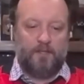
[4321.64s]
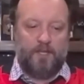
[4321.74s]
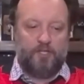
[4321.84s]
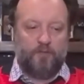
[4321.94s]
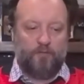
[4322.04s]

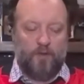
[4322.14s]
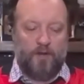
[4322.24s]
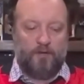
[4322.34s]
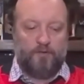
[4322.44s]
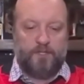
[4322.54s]
lead you through
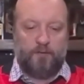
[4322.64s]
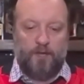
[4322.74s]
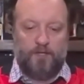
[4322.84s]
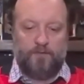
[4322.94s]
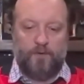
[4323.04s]
an interesting
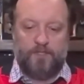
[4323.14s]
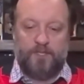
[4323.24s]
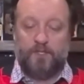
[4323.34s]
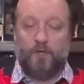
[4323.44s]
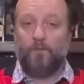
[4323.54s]
range of
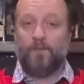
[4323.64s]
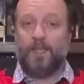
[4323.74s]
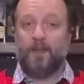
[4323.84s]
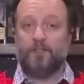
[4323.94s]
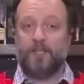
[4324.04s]
whiskeys,
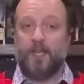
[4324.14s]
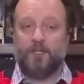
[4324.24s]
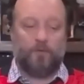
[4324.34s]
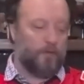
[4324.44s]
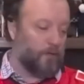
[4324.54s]
hopefully entertain
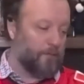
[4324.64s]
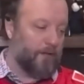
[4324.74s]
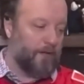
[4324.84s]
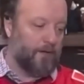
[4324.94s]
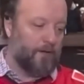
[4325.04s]
you a little
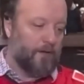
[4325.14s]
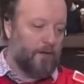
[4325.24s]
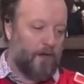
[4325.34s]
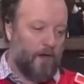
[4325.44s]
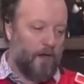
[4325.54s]
bit
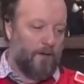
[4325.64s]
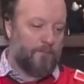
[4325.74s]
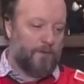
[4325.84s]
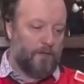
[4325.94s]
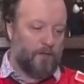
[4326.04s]

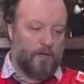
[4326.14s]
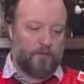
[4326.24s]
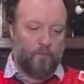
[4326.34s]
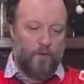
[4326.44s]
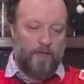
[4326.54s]
along
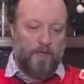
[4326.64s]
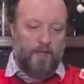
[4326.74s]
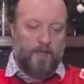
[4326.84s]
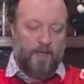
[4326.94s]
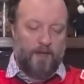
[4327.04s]
the
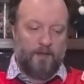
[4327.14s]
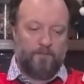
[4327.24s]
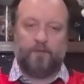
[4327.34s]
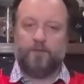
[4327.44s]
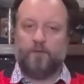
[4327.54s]
way. And
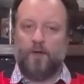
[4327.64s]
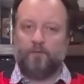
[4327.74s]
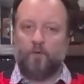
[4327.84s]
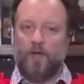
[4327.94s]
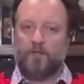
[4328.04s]
if you do
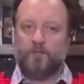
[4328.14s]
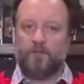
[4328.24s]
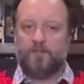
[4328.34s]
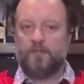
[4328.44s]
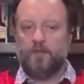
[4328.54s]
have
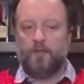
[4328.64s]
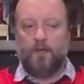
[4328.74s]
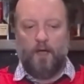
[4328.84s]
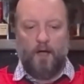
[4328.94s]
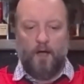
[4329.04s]
questions,
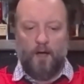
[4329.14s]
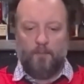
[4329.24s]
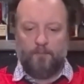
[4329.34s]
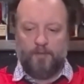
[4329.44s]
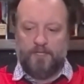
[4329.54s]

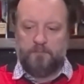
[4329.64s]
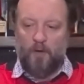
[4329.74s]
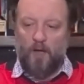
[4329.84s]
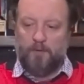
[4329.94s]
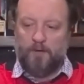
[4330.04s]
please
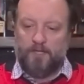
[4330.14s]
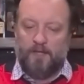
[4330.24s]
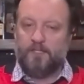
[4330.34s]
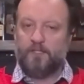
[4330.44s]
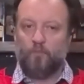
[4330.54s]
pop into
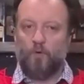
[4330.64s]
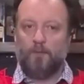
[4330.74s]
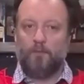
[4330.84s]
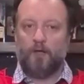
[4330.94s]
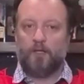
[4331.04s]
Kensington
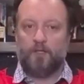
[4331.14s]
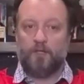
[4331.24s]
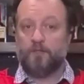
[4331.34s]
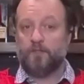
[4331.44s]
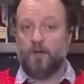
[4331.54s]
Wine Market.
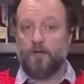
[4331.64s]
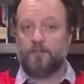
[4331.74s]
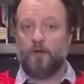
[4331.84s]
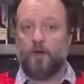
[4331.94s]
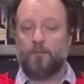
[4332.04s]
You can talk
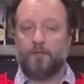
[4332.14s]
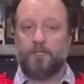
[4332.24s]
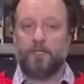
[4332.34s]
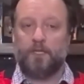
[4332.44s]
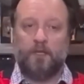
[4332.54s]
to
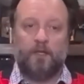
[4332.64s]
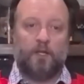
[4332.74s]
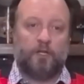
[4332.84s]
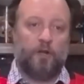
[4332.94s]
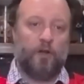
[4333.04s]
Harmony,
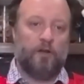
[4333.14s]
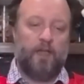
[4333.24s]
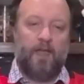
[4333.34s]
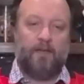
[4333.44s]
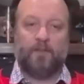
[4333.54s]

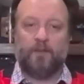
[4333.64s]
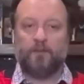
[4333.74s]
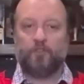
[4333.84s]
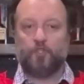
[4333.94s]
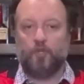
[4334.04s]
Kurt,
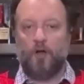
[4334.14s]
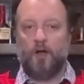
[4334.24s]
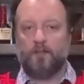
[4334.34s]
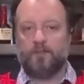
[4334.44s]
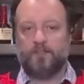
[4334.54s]
Evan,
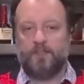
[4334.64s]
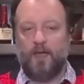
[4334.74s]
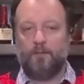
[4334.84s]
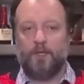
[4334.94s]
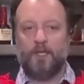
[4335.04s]
Sean,
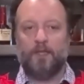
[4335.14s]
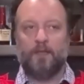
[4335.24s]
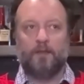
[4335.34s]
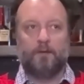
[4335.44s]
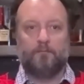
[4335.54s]

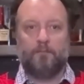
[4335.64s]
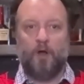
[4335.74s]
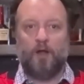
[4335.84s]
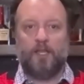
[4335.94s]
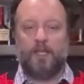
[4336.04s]
Sammy,
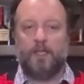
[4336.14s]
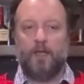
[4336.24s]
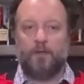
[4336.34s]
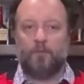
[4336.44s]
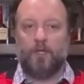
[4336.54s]
Marty.
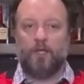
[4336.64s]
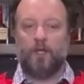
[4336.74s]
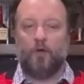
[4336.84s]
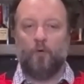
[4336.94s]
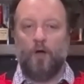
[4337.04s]
I mean, we
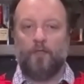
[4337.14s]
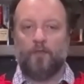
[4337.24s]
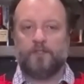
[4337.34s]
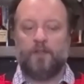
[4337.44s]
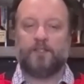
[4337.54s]
could go on.
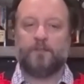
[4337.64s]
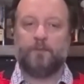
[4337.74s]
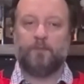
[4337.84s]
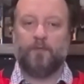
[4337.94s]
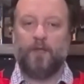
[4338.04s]
There's lots of
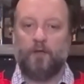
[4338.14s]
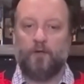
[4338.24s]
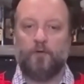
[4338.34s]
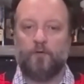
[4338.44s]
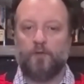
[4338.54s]
people there
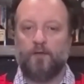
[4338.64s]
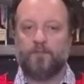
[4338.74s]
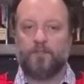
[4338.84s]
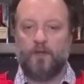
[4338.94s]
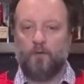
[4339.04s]
who'd love
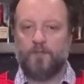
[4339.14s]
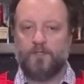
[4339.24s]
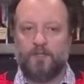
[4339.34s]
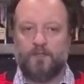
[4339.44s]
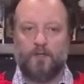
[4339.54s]
to talk
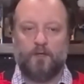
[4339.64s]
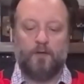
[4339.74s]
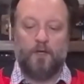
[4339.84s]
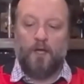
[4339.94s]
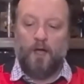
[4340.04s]
whiskey to you.
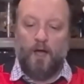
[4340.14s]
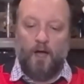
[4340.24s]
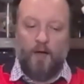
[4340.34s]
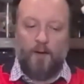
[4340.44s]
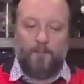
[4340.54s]

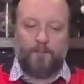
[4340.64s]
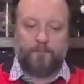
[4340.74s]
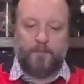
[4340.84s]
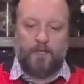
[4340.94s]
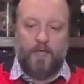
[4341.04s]

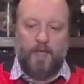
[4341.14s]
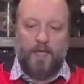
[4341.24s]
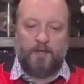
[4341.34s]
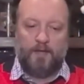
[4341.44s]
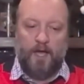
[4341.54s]

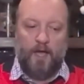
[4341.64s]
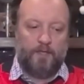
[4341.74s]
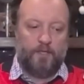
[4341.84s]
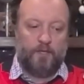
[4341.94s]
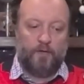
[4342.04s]
And
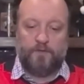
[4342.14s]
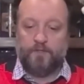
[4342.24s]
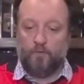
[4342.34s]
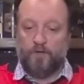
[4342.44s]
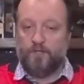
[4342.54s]
you can
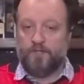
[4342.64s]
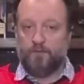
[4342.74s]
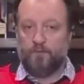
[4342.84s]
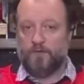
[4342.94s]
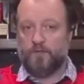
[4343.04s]
also reach us
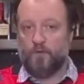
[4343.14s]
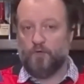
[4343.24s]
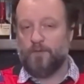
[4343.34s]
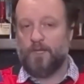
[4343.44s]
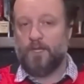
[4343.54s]
through our
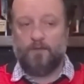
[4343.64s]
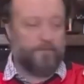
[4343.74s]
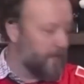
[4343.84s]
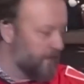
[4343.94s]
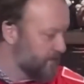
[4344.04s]
social media
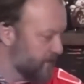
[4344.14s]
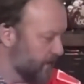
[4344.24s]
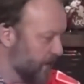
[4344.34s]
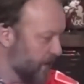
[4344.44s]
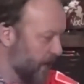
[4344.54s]
feeds,
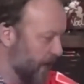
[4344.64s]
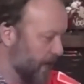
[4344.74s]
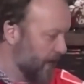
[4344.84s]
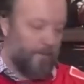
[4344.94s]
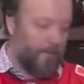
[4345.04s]

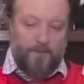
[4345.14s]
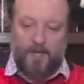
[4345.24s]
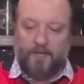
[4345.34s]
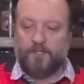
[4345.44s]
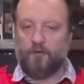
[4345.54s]

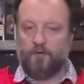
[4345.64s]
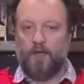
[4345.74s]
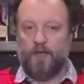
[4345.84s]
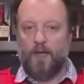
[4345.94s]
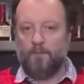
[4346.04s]

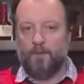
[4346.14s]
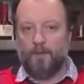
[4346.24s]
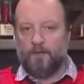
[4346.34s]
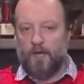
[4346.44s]
Instagram,